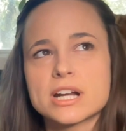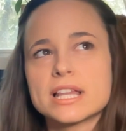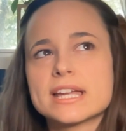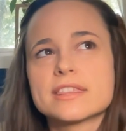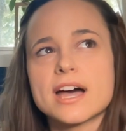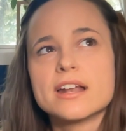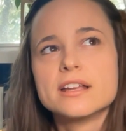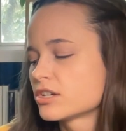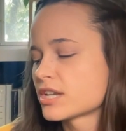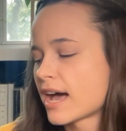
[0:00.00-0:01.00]
I like that.
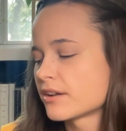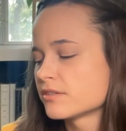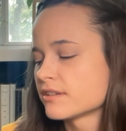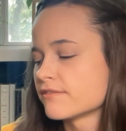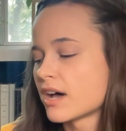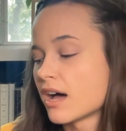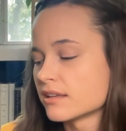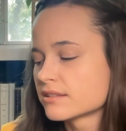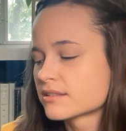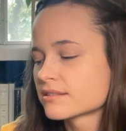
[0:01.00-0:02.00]
Shadows of
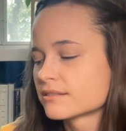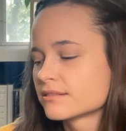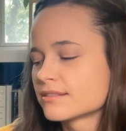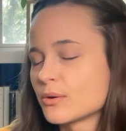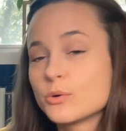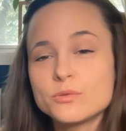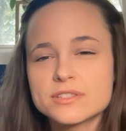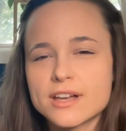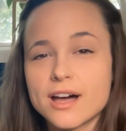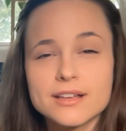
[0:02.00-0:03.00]
us. So who's
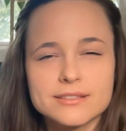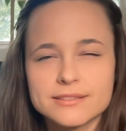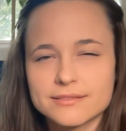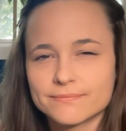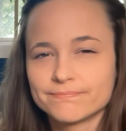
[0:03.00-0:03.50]
us?